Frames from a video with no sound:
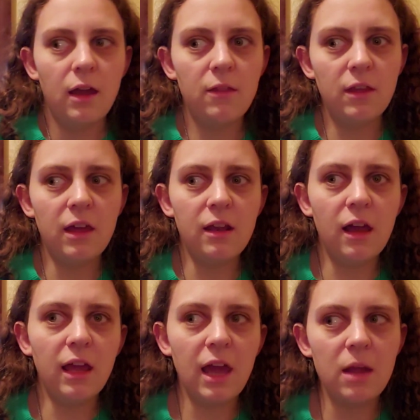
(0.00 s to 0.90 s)
And then
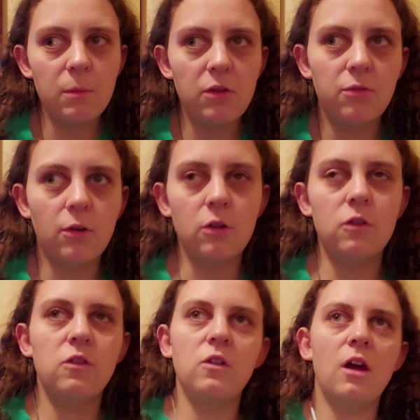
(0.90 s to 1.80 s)
I had my
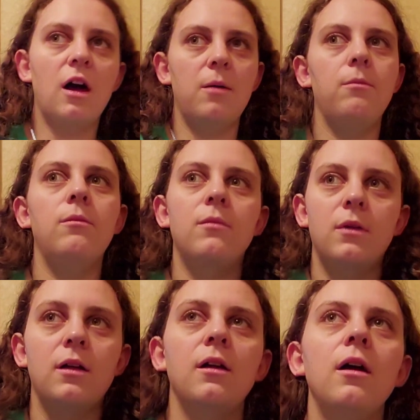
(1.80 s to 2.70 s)
first
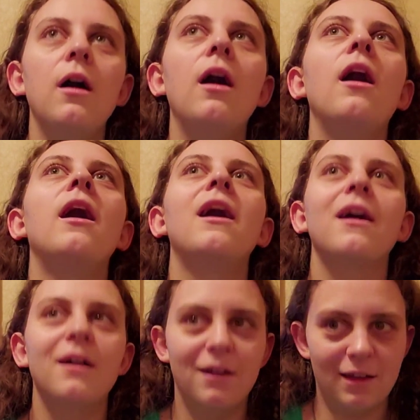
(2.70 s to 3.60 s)

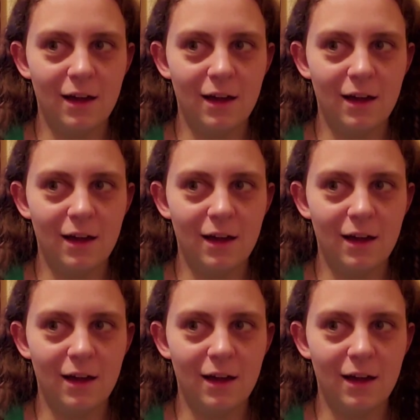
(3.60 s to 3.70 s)
I'll